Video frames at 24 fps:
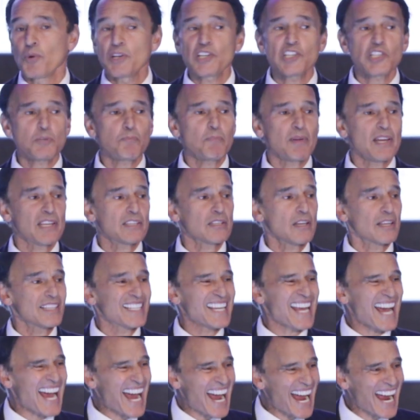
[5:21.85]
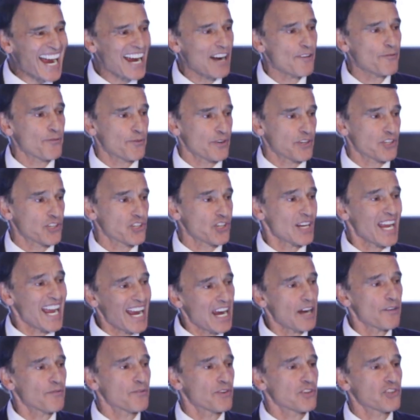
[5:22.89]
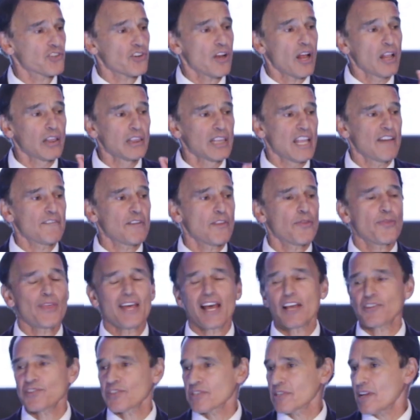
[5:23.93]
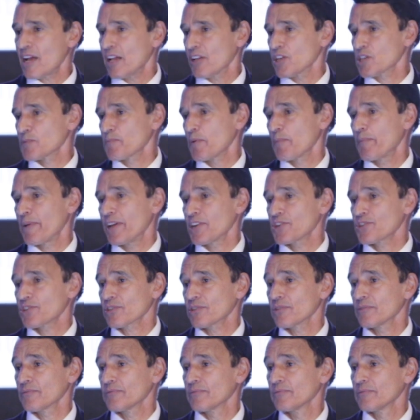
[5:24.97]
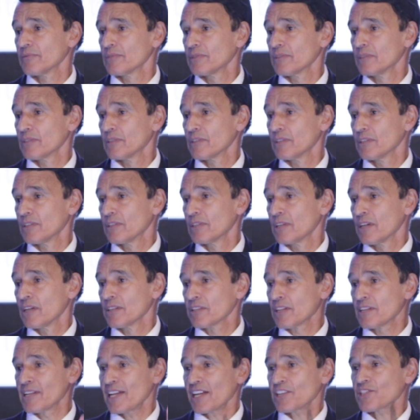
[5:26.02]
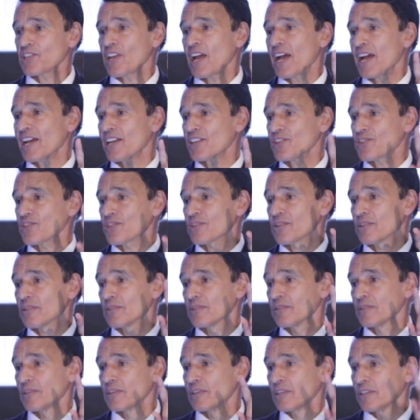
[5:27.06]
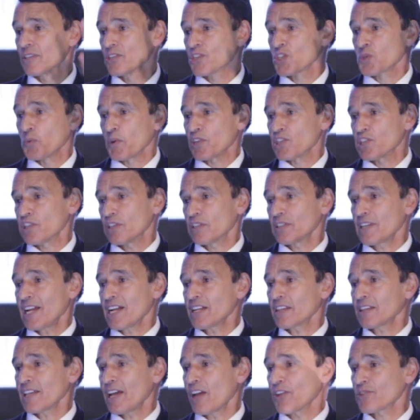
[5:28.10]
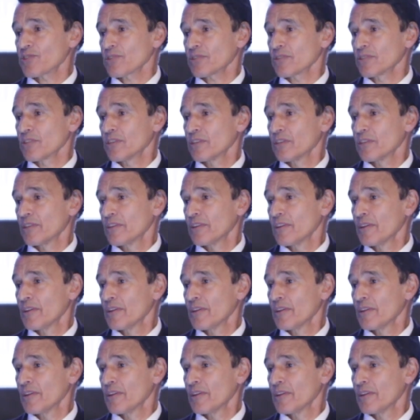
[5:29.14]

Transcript: We spend on the average, $11,000 per patient. The next highest, Switzerland, $8,000.